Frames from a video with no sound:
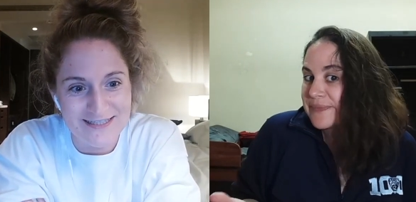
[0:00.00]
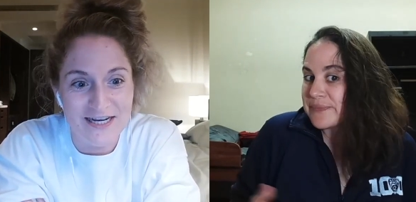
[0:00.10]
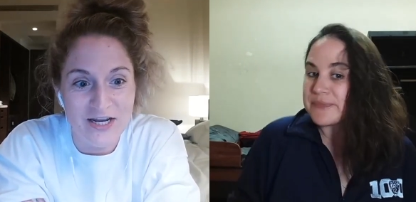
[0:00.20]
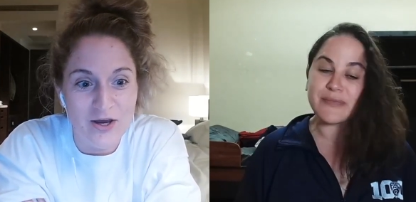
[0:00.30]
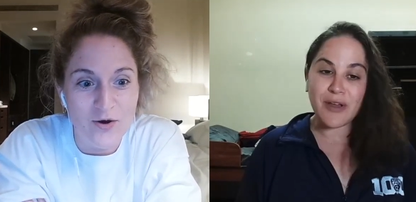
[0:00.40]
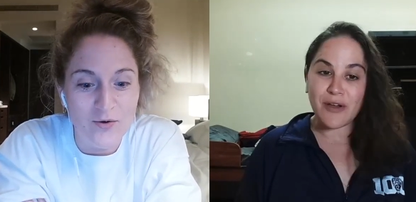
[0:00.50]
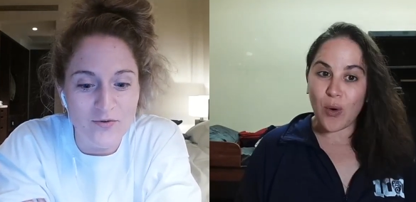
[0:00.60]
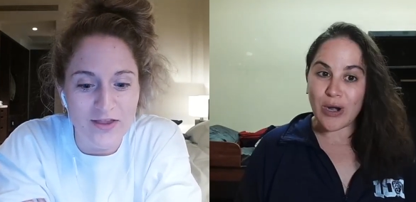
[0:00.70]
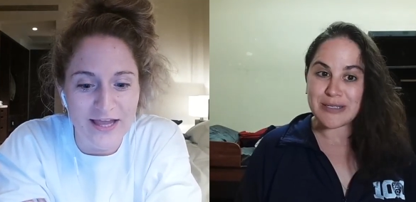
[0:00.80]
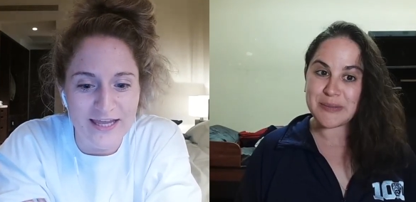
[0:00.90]
Speaker 1: know,
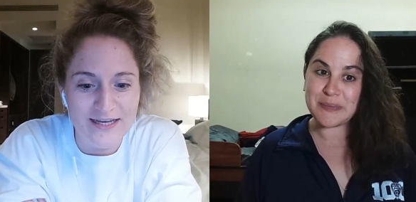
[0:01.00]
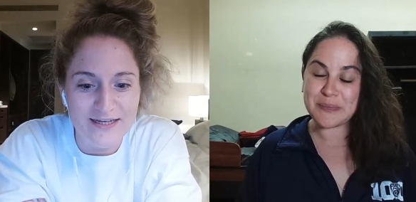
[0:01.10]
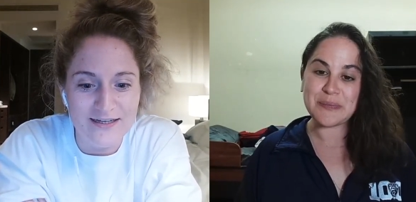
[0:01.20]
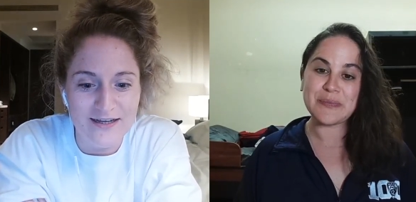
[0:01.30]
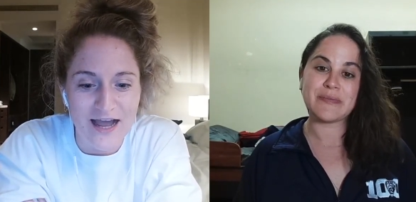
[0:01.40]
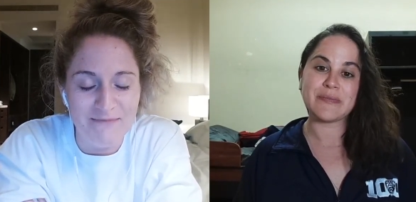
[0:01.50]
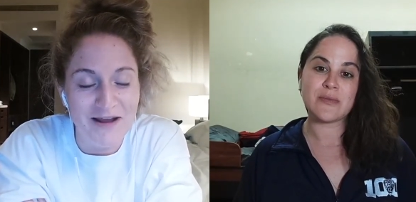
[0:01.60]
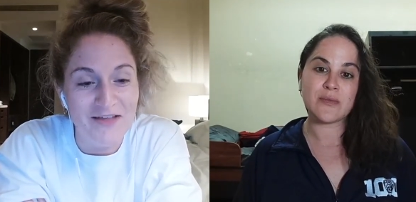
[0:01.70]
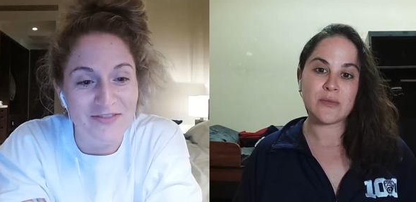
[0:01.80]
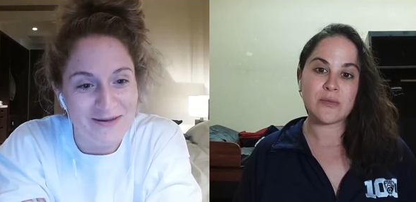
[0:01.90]
Speaker 2: like,
Speaker 1: I'm not
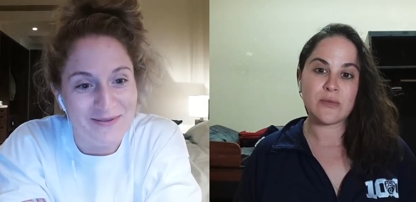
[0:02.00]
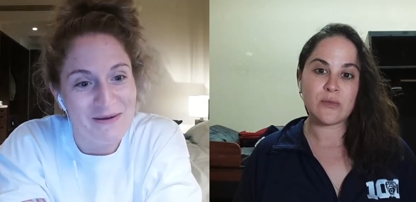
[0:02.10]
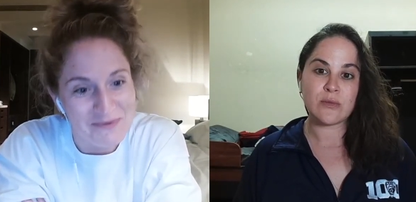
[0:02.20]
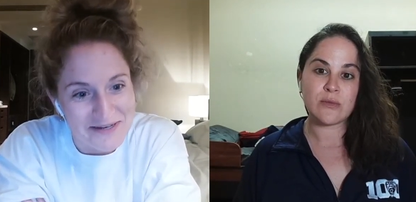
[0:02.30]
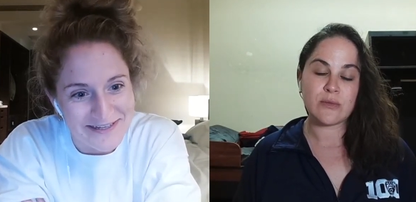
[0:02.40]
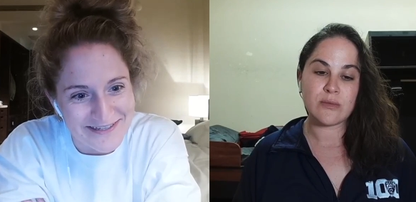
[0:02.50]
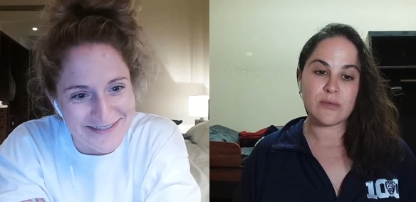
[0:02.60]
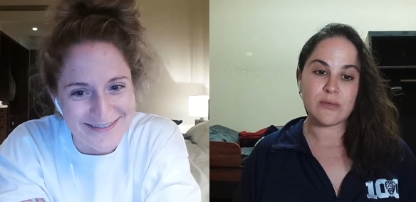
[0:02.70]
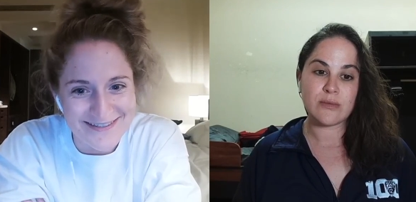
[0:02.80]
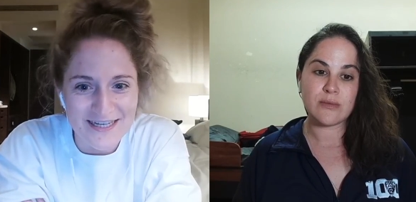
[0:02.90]
the only one.
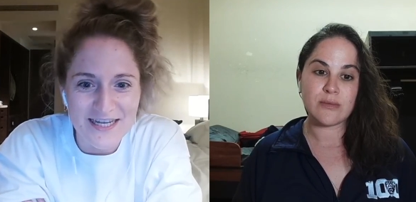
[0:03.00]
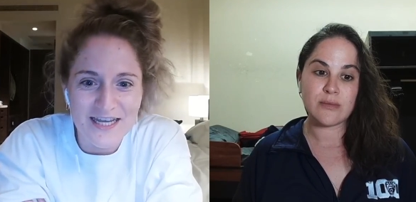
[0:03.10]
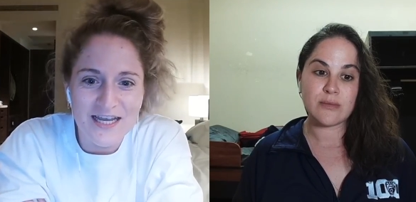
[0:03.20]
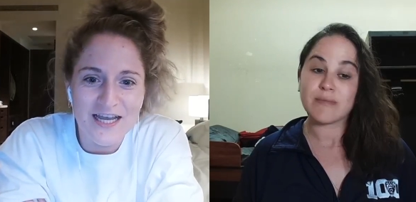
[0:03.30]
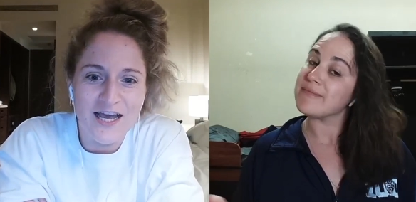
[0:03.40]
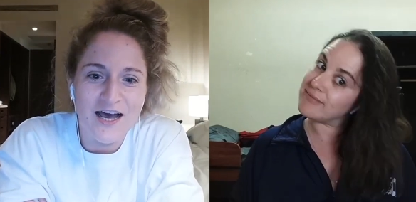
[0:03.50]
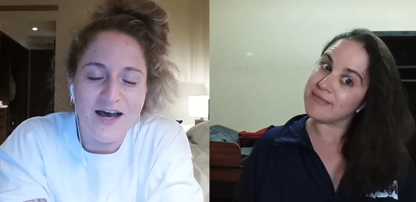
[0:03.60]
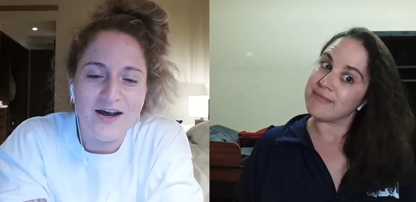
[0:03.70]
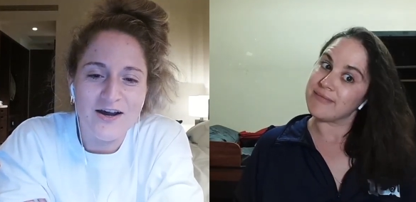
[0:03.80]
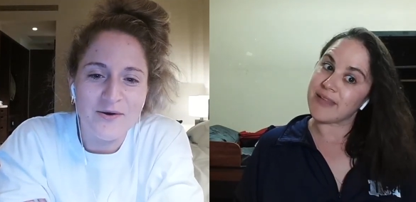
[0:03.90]
Speaker 2: Um,
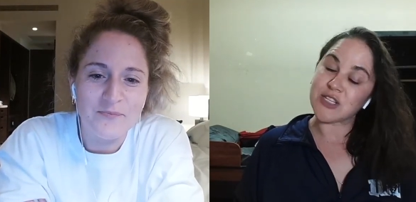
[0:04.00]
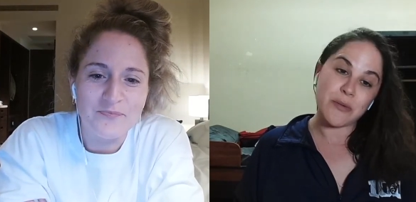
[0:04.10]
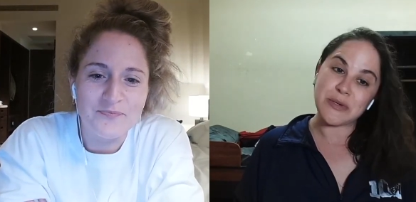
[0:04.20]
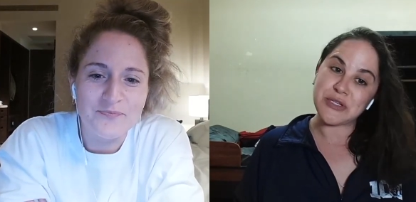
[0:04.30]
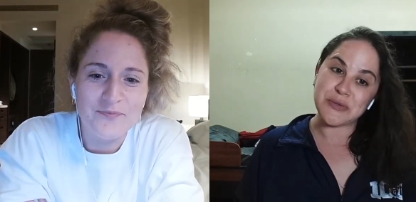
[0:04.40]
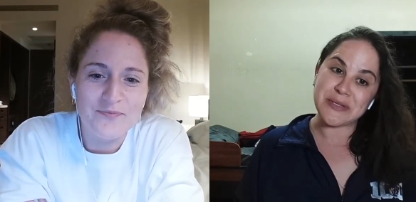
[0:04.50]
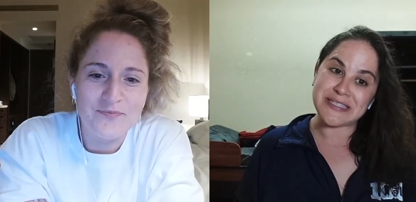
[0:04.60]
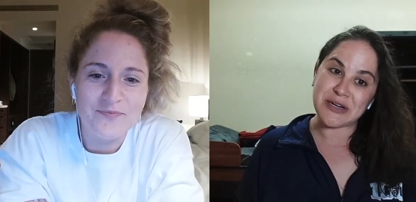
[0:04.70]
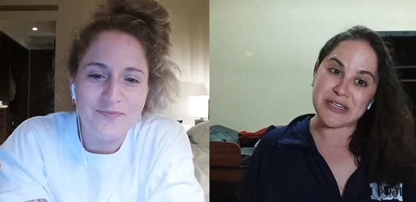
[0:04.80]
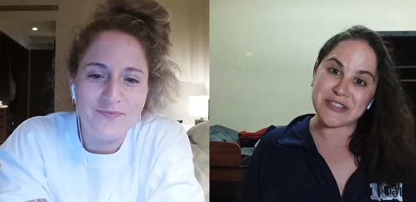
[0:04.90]
That's what we do these
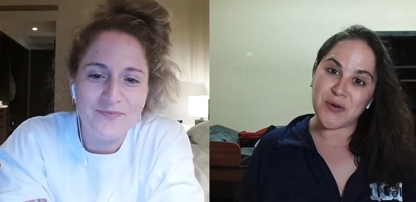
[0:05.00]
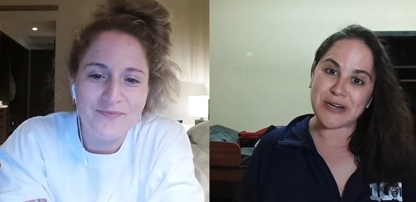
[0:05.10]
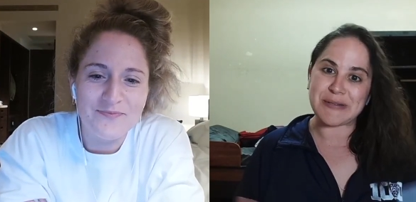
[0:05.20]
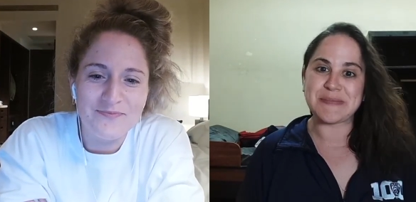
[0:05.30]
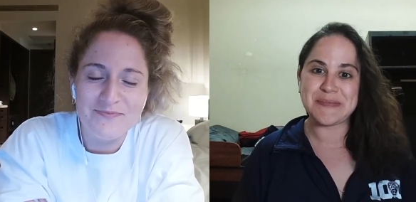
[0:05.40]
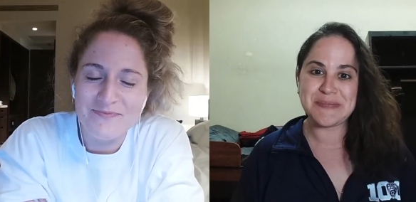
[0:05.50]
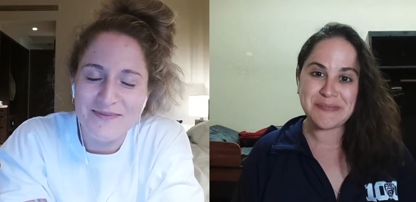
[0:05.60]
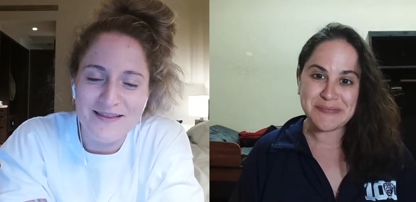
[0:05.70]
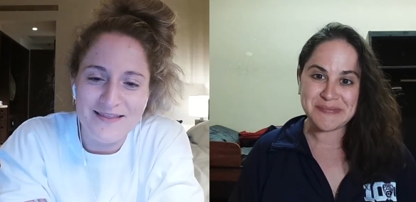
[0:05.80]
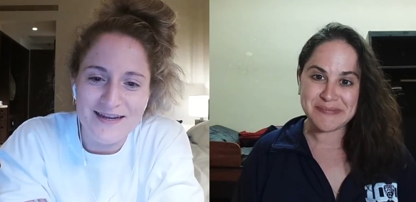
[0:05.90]
series for.
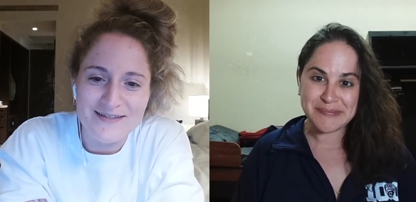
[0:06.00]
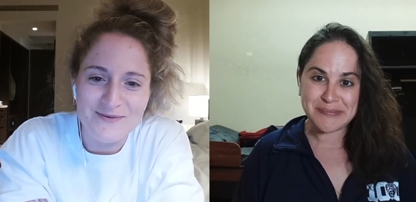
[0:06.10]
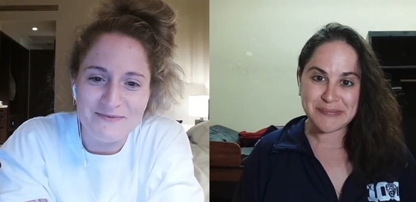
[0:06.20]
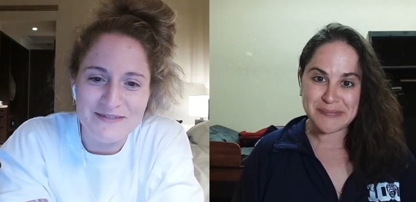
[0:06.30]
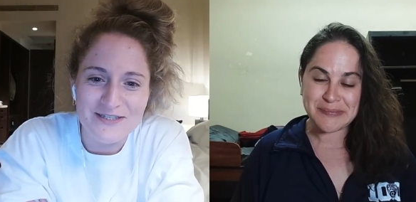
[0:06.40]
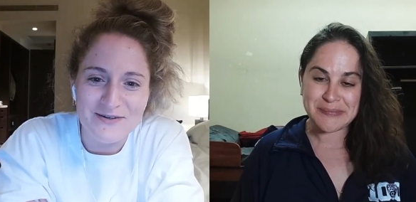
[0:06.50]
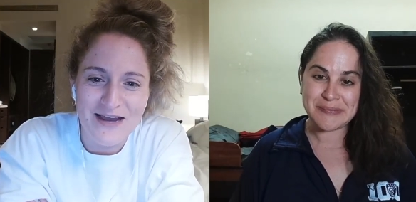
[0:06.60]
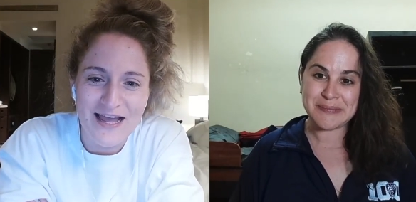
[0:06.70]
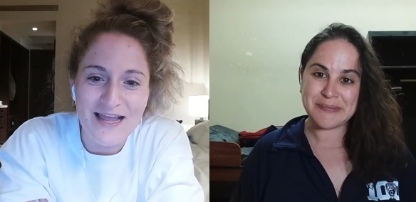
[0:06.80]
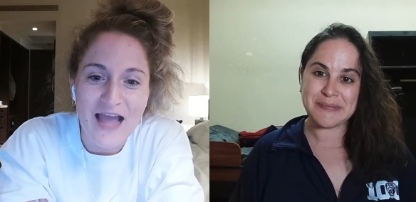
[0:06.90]
Speaker 1: That is what we do.
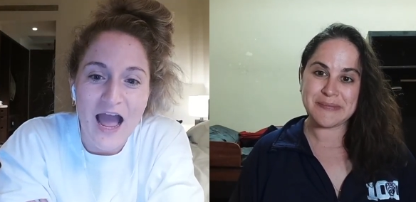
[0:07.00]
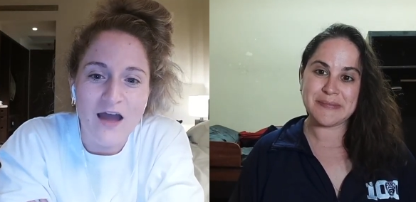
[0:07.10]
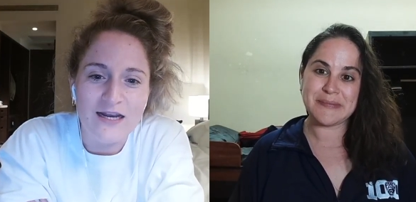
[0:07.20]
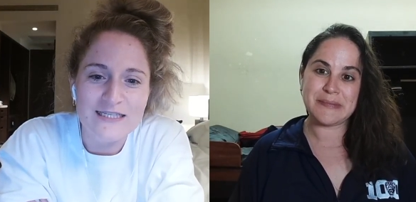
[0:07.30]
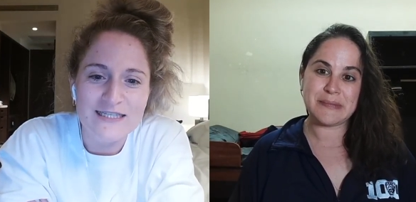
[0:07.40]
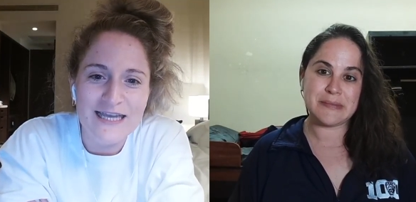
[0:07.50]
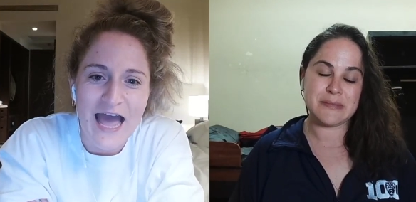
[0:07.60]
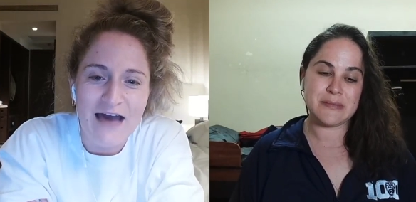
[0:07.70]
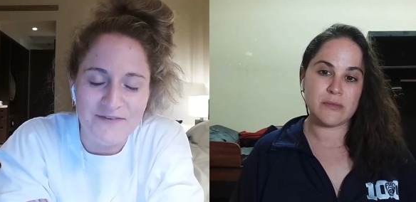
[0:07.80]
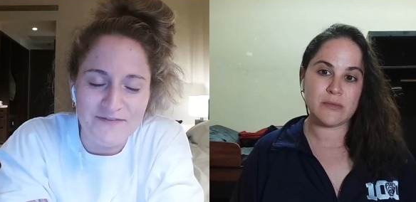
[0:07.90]
I, honestly,
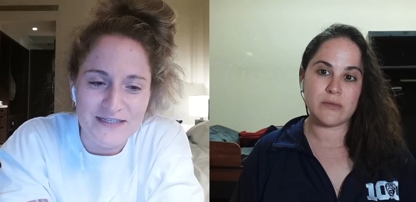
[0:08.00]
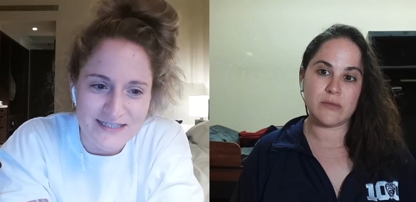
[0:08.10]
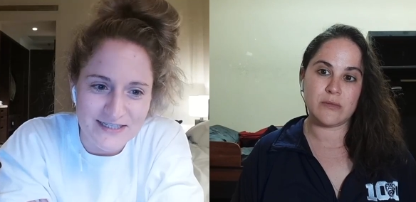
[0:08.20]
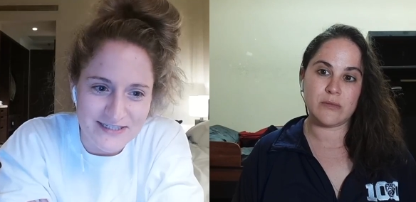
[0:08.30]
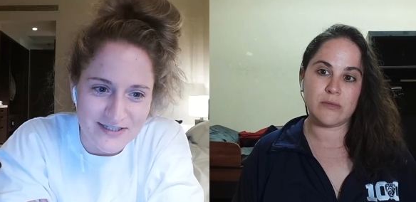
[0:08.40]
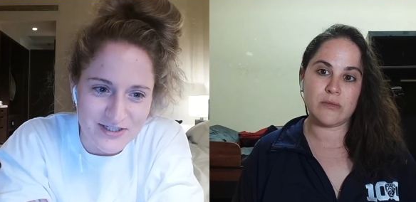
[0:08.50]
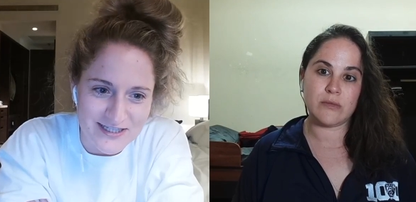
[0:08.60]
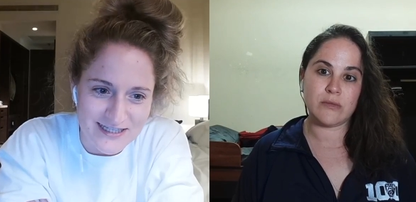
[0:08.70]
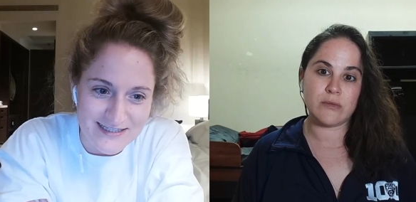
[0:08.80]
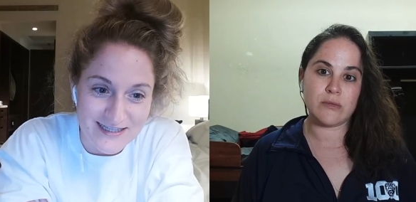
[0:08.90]
half of these series are just
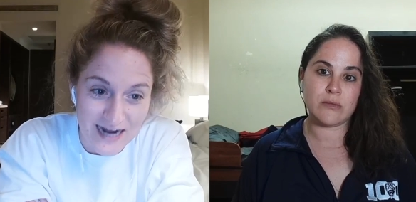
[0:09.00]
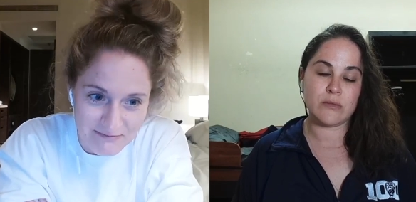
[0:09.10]
things that I'm